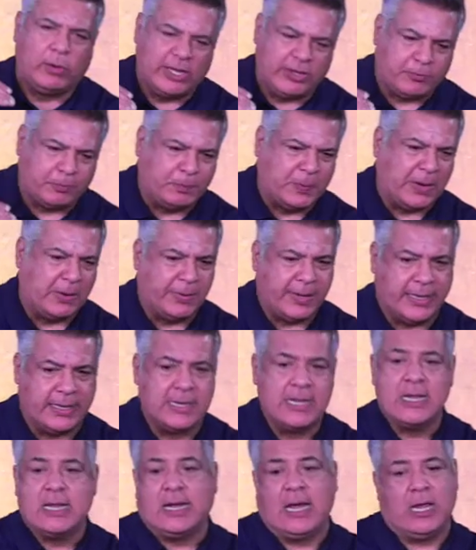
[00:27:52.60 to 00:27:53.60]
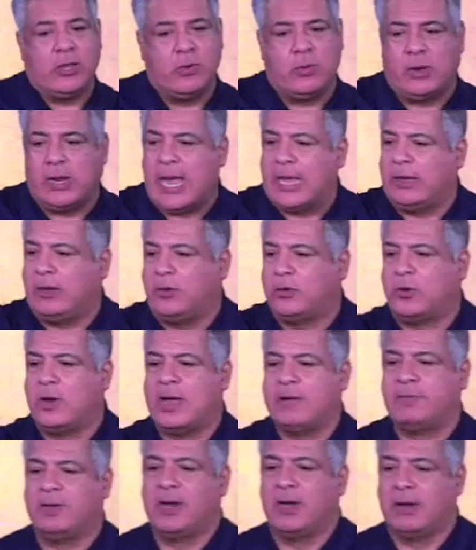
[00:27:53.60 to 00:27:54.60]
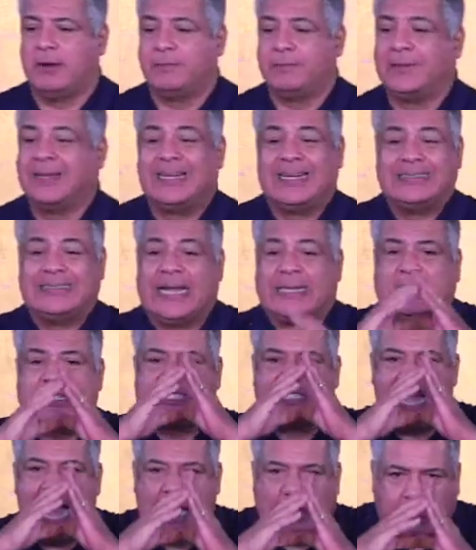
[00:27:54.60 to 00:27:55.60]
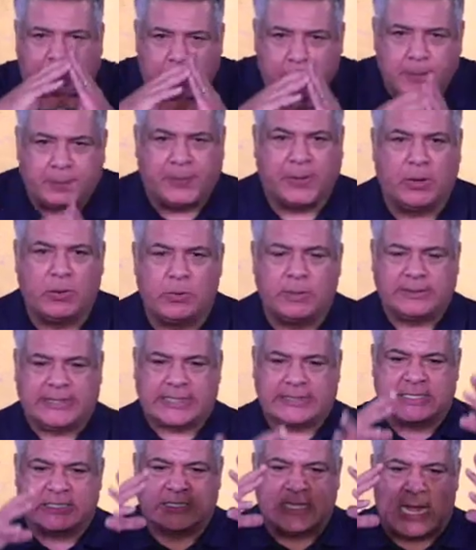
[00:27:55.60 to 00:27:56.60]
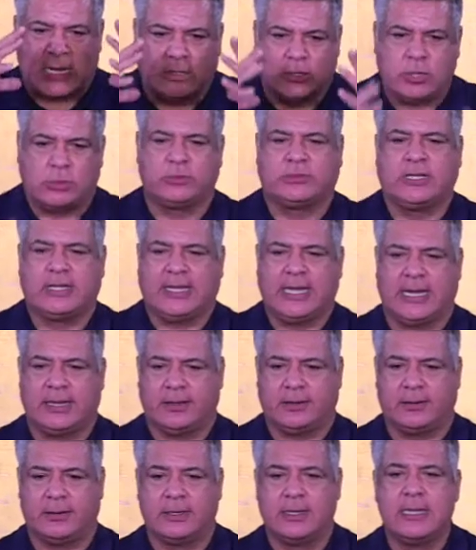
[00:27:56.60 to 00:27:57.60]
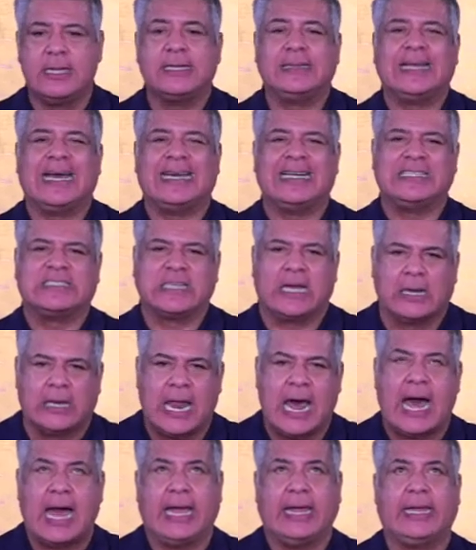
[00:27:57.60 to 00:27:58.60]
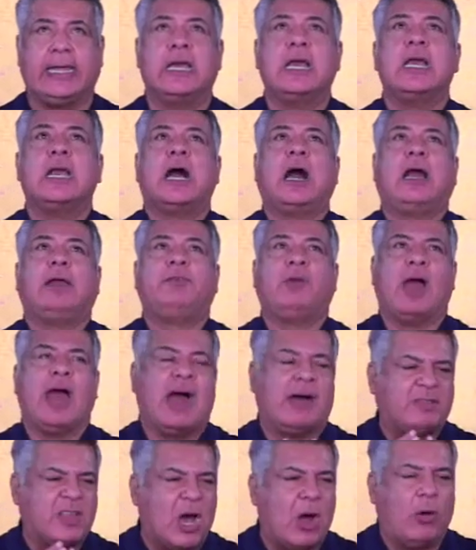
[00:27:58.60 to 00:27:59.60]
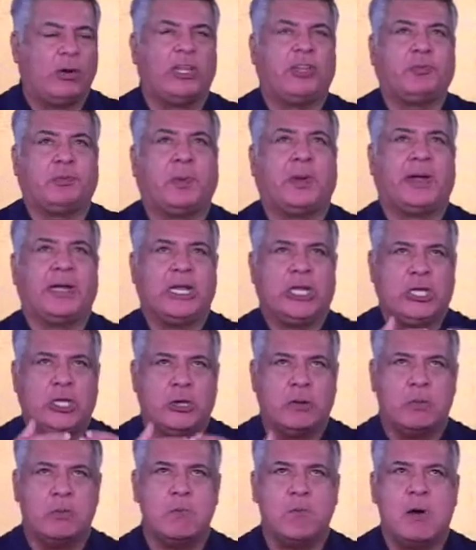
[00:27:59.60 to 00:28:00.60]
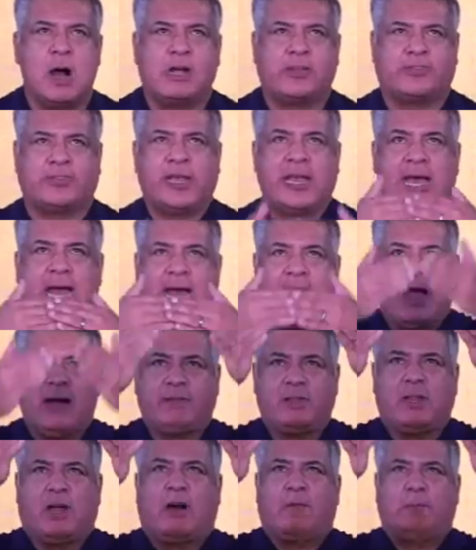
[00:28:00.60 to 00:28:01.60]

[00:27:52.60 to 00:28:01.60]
Spirit and you, and you don't have love. That does not compute, that does not go together. That is a lie. Uh, if you have the Holy Spirit, you must have love